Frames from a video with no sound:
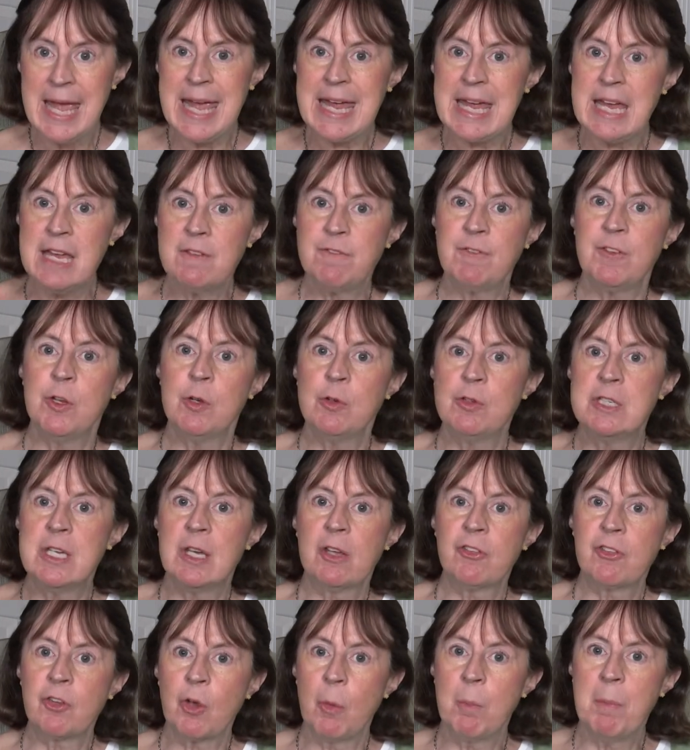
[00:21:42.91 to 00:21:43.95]
If you
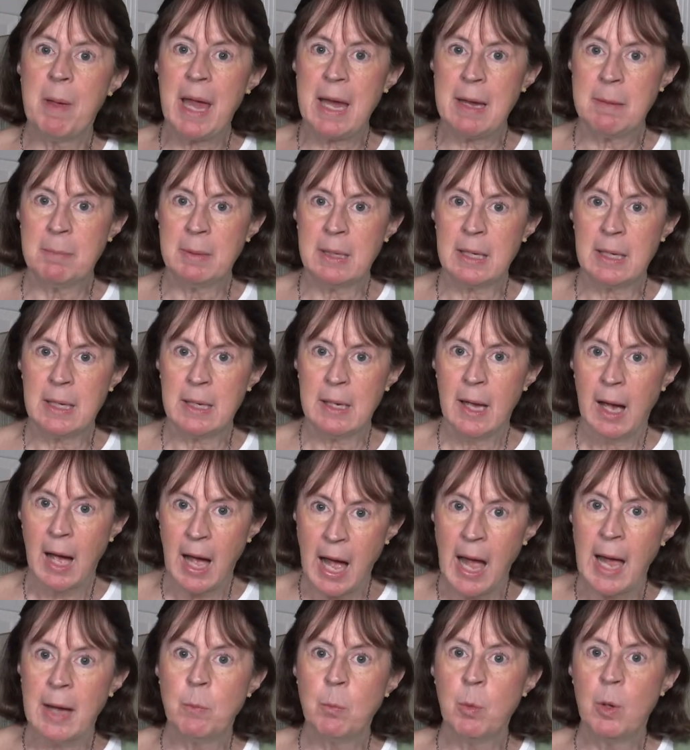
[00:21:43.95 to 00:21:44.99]
disobey me,
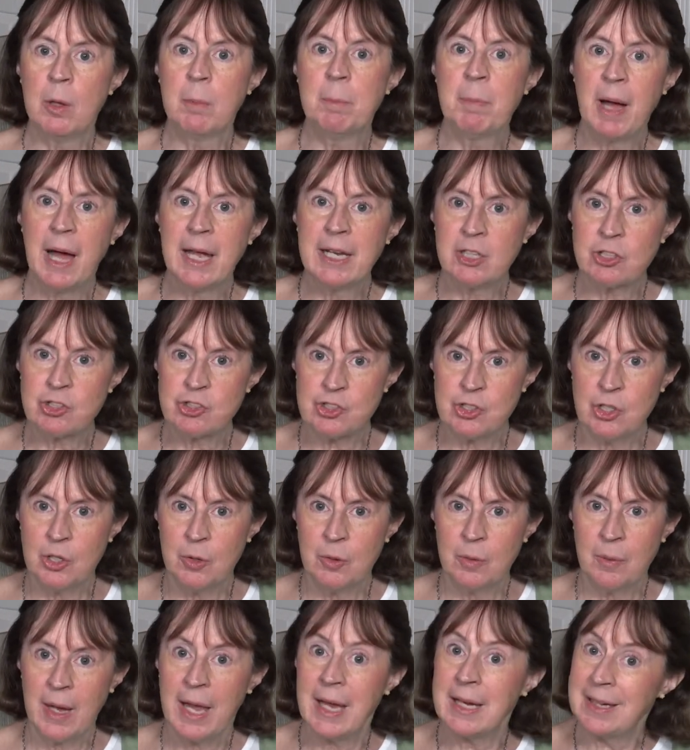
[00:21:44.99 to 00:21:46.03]
I will punish
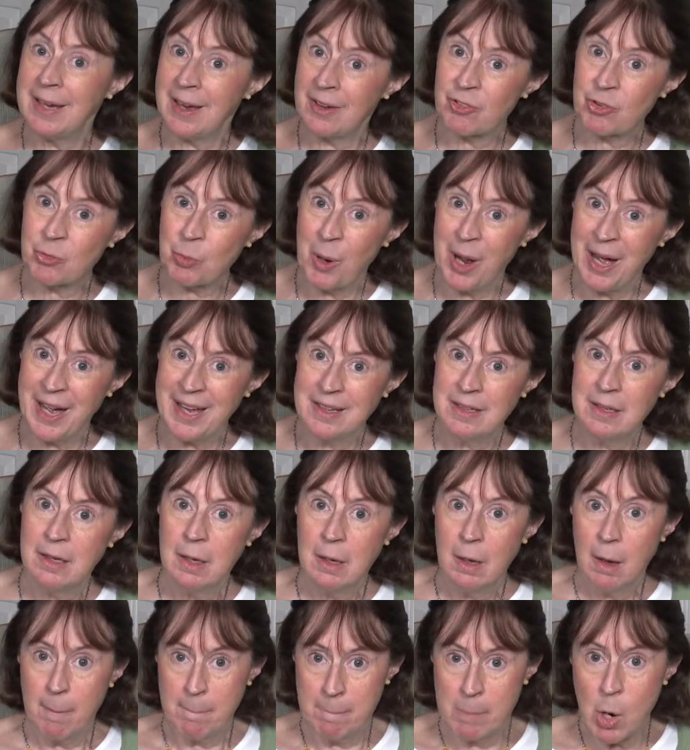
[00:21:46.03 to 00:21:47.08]
you. And guess what?
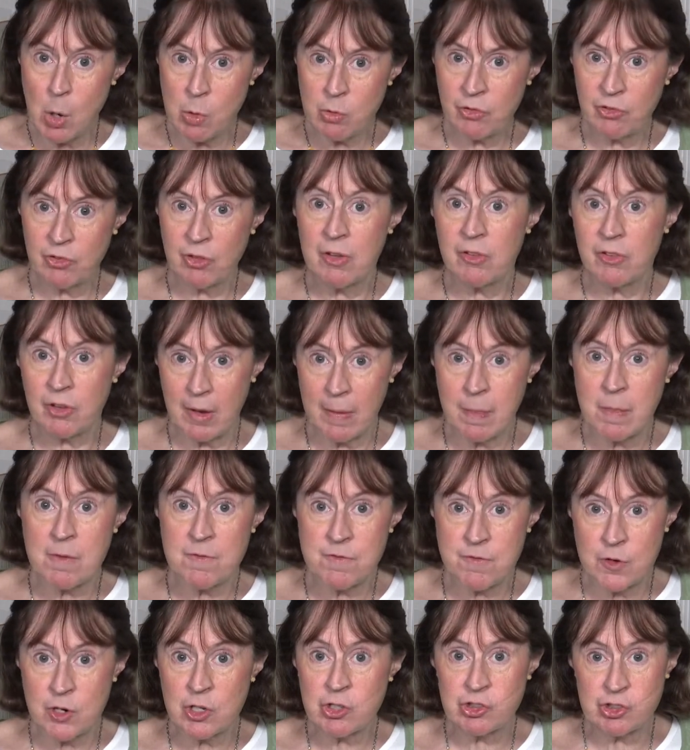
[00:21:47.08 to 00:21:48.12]
Moses and the
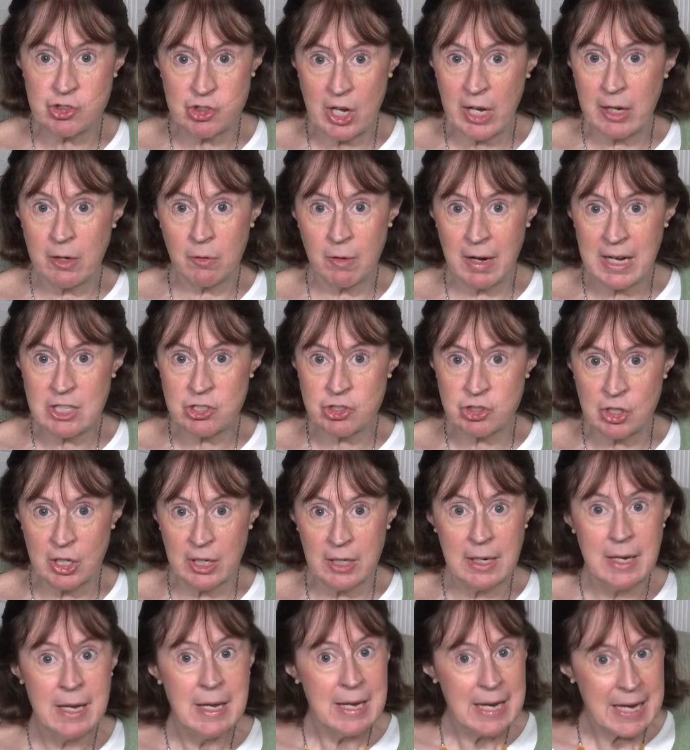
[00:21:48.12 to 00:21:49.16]
first
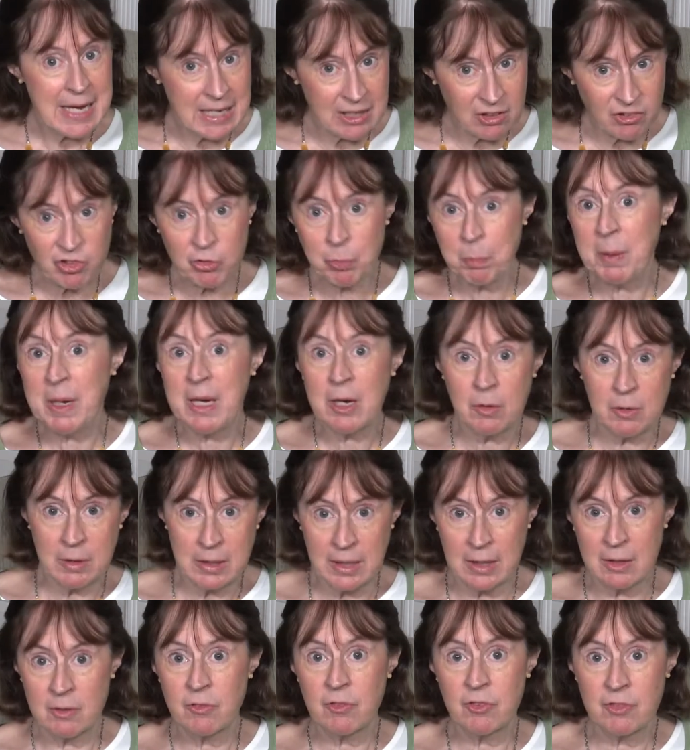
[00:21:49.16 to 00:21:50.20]
generation
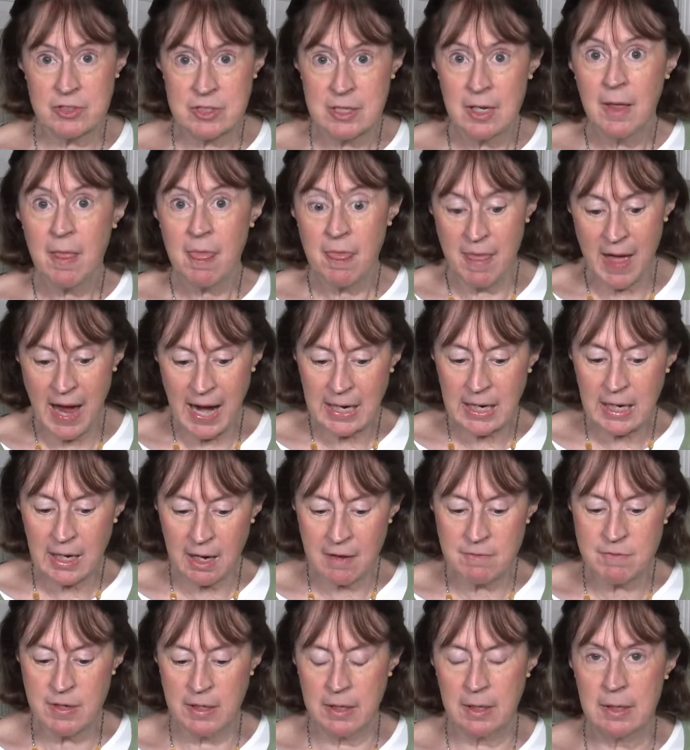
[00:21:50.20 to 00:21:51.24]
experienced that
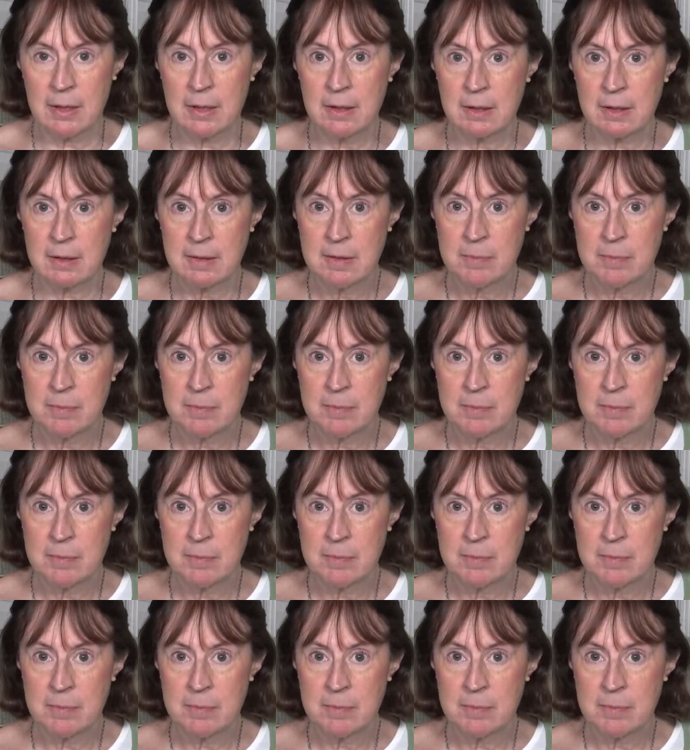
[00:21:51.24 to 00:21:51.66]
covenant.